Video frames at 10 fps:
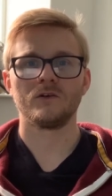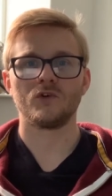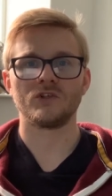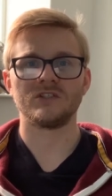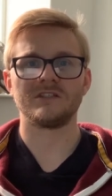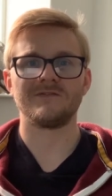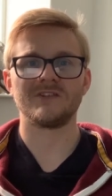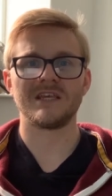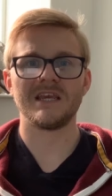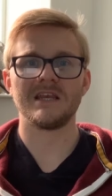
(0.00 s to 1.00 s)
Question
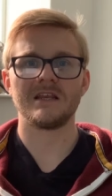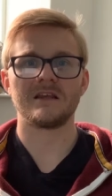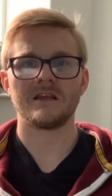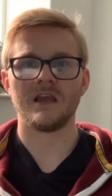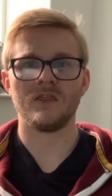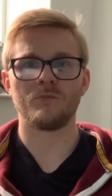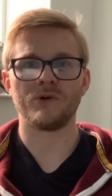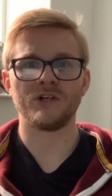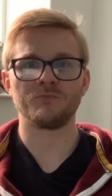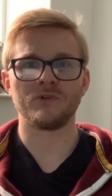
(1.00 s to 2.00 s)
17. In the
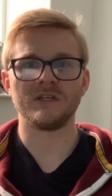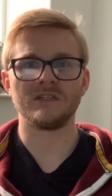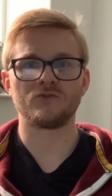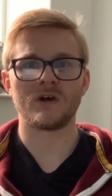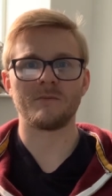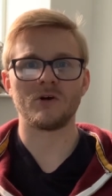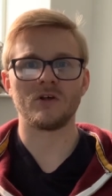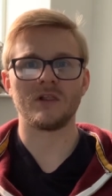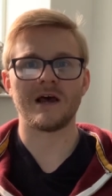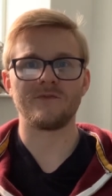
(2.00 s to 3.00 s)
British police
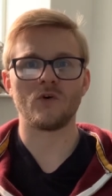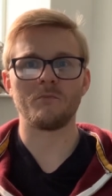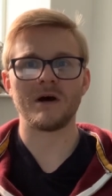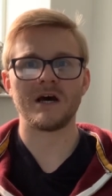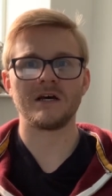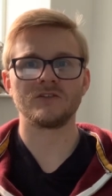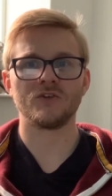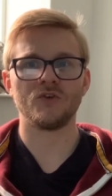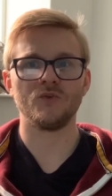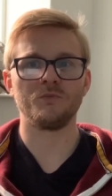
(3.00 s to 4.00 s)
drama Life on Mars,
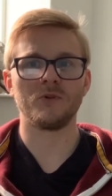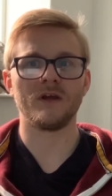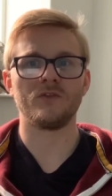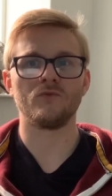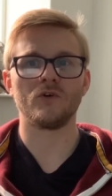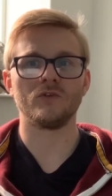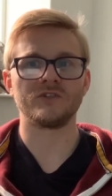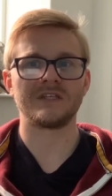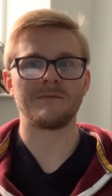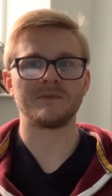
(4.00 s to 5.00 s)
who played the role
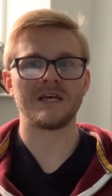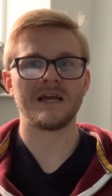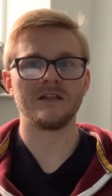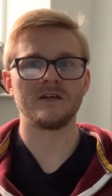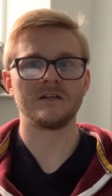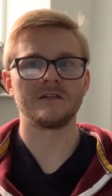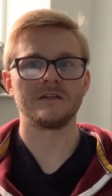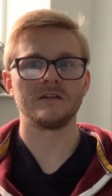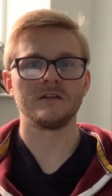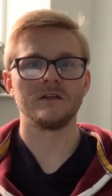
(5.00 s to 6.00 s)
Sam Tyler?
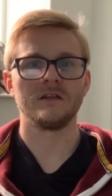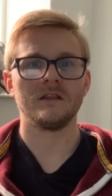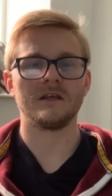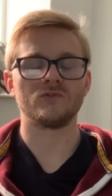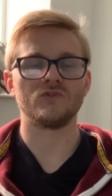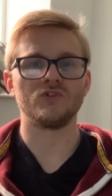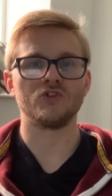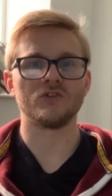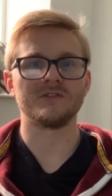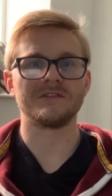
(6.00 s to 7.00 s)
The answer is
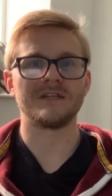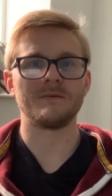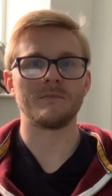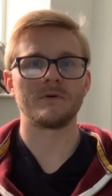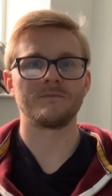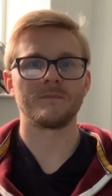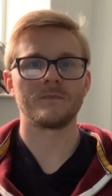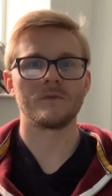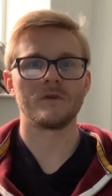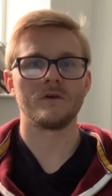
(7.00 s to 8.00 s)
John Simm.
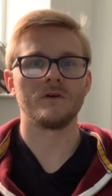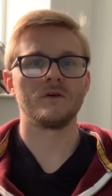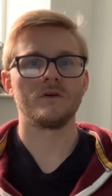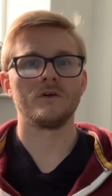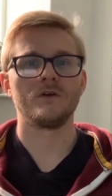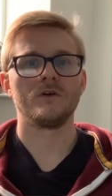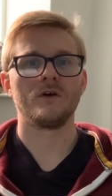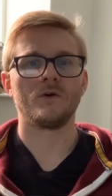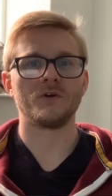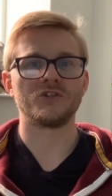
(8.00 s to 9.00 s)

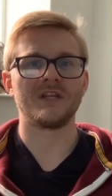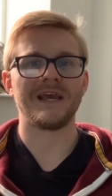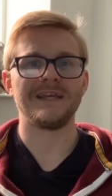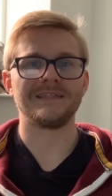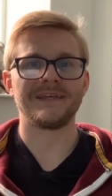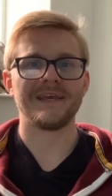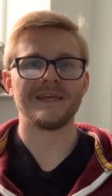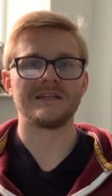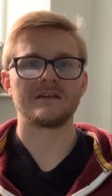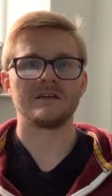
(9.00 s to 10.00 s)
Question
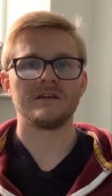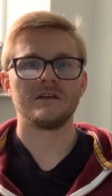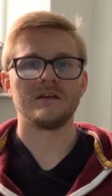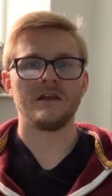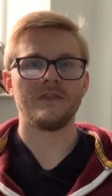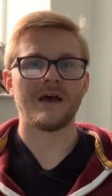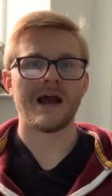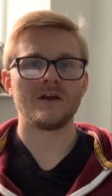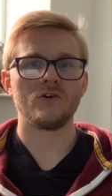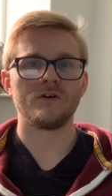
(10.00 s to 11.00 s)
18. In The
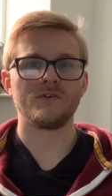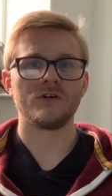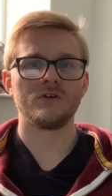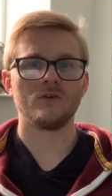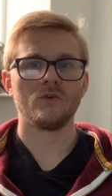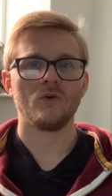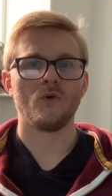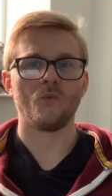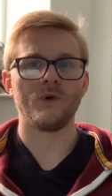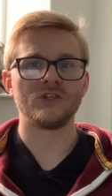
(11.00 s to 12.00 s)
Hangover,
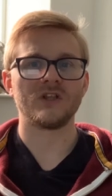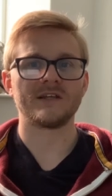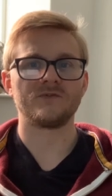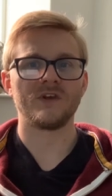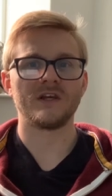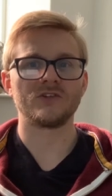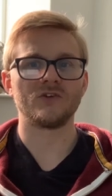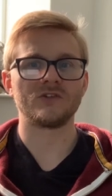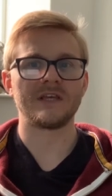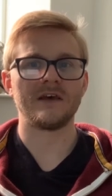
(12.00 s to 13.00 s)
which Las Vegas
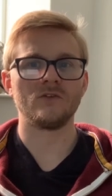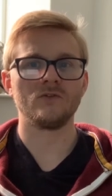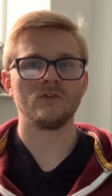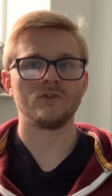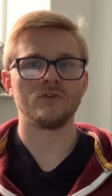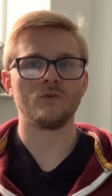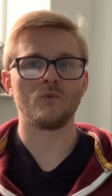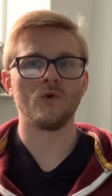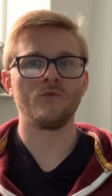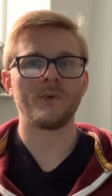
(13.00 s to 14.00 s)
hotel do the
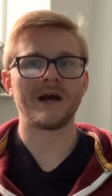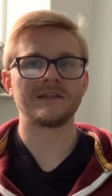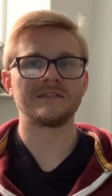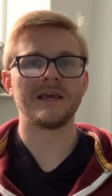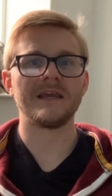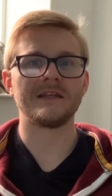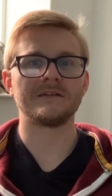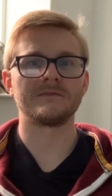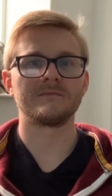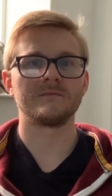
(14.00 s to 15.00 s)
Wolfpack stay in?